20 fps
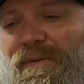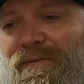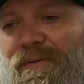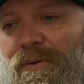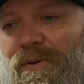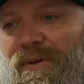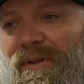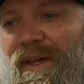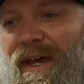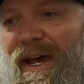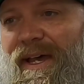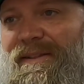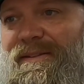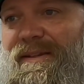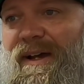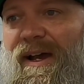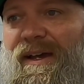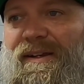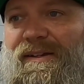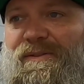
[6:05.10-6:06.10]
before that.
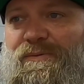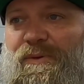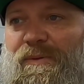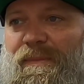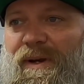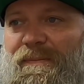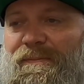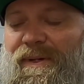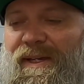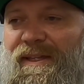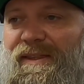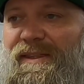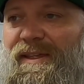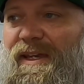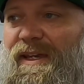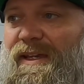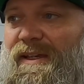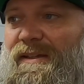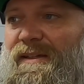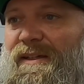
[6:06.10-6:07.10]
Dynas were my big
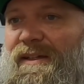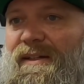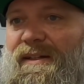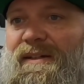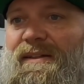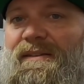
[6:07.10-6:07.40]
thing.